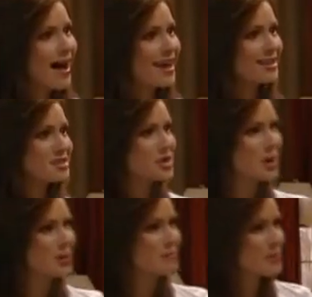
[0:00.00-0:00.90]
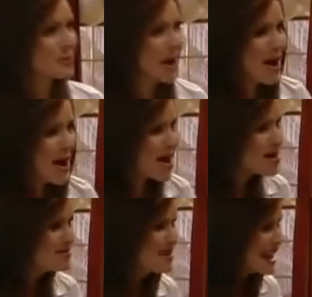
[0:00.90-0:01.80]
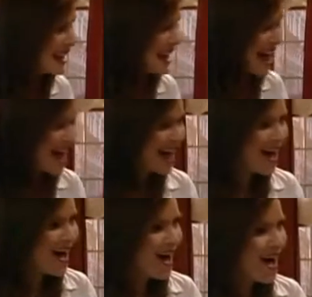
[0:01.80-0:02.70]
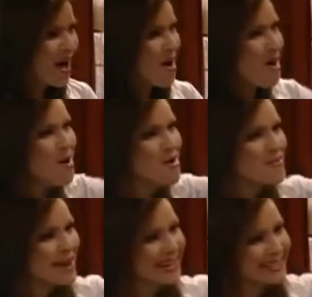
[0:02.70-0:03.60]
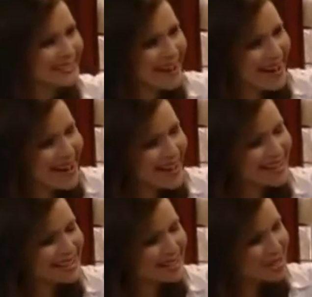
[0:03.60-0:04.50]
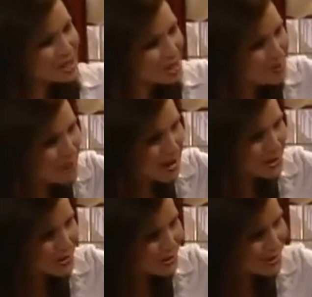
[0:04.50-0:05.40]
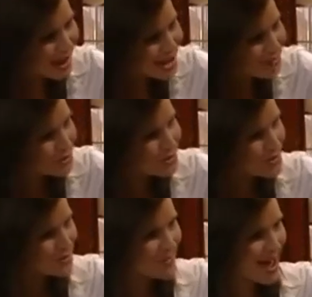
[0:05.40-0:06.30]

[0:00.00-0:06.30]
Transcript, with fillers: It's your prom, Nina! Oh my god, this is a special night for you and